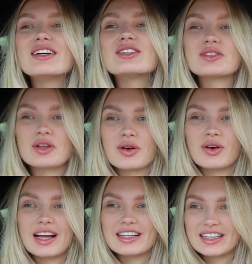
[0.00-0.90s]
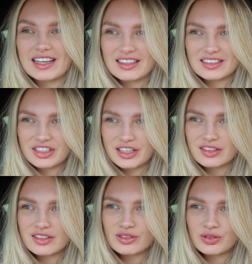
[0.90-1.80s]
So I didn't get the
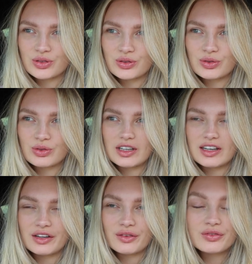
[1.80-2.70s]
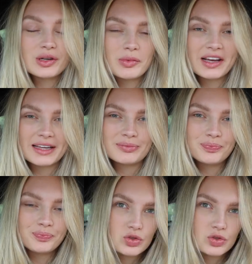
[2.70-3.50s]
chance to film again.